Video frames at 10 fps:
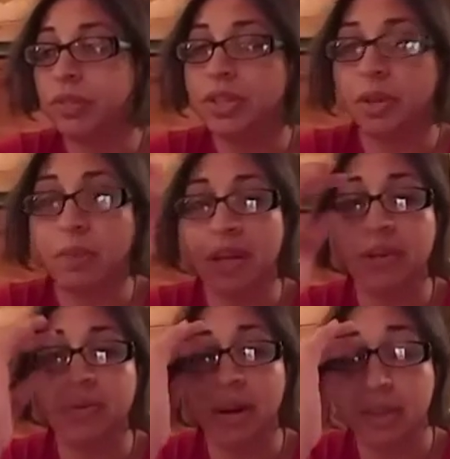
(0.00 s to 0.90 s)
So while
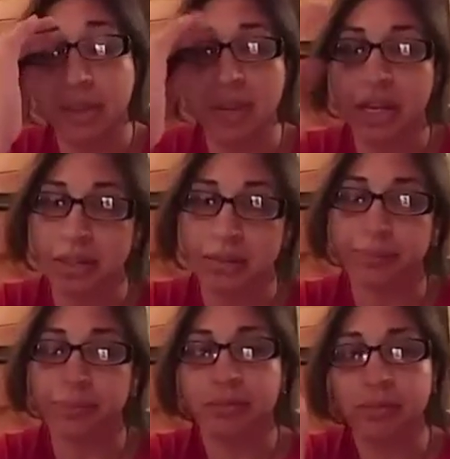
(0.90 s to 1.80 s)
you run the meeting,
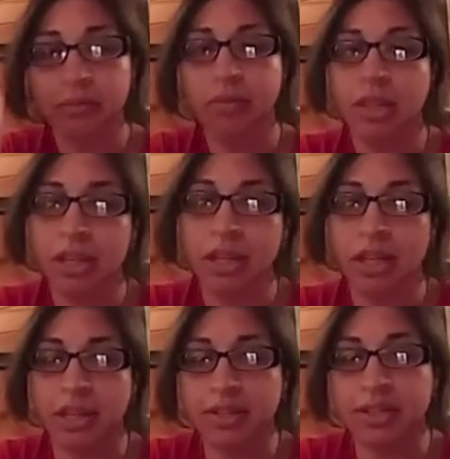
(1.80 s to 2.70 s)

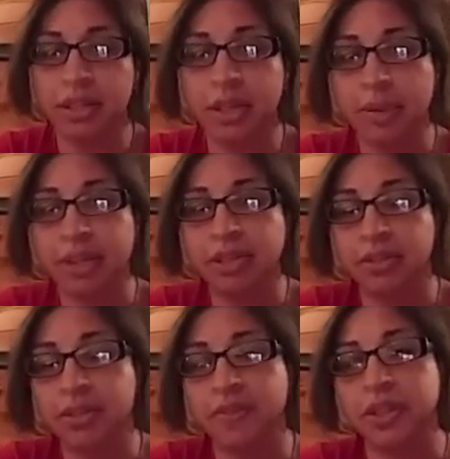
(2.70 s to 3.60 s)
it is still in the best
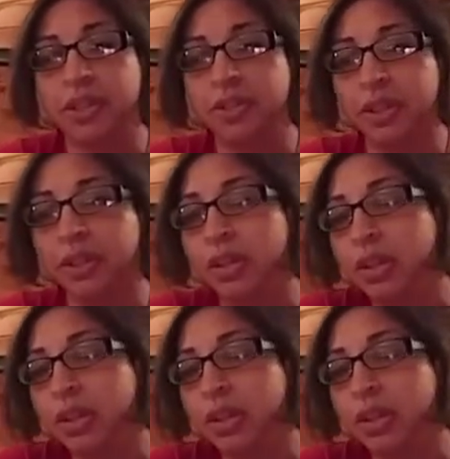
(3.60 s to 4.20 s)
interest of the children.